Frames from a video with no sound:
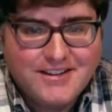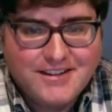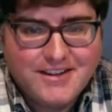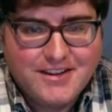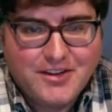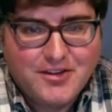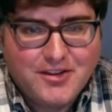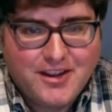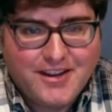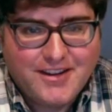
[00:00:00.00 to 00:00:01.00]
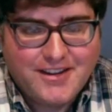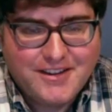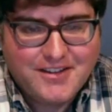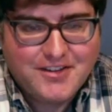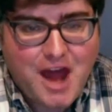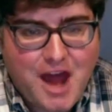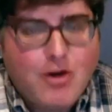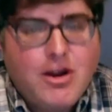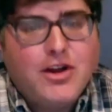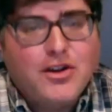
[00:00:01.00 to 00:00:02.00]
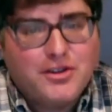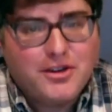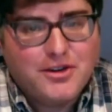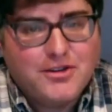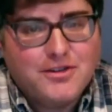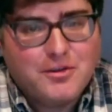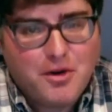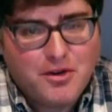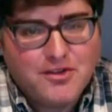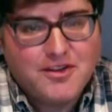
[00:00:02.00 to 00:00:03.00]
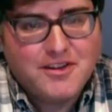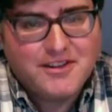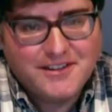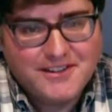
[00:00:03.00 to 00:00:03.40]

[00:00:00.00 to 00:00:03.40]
that's yeah, right. It's downhill Croton, too for most of it.